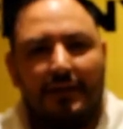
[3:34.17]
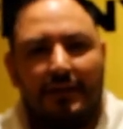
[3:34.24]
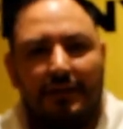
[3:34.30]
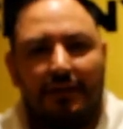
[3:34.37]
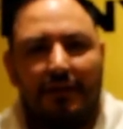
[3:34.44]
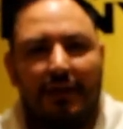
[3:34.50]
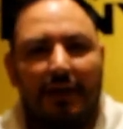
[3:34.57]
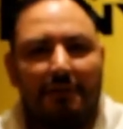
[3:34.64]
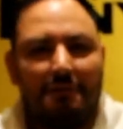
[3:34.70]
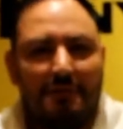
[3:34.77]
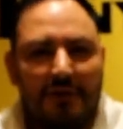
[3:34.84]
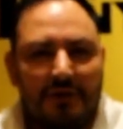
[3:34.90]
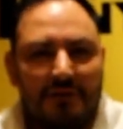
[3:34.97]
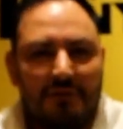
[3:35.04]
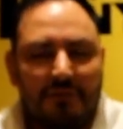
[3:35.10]

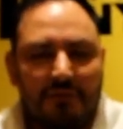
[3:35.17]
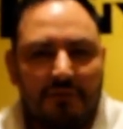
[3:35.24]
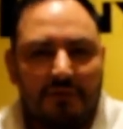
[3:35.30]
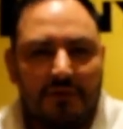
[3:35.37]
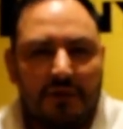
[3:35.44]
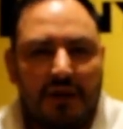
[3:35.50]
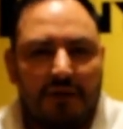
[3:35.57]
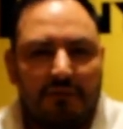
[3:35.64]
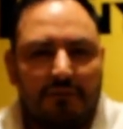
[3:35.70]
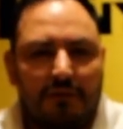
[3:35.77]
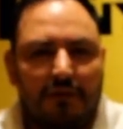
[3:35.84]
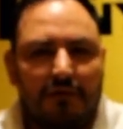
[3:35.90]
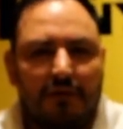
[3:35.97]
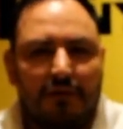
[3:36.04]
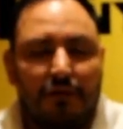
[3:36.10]
to
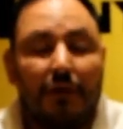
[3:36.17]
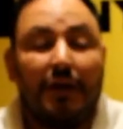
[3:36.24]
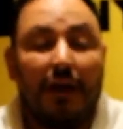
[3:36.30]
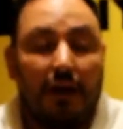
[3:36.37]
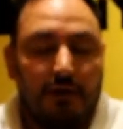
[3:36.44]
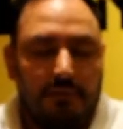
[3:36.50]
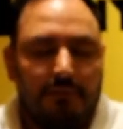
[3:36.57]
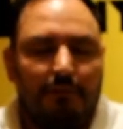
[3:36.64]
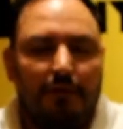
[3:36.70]
help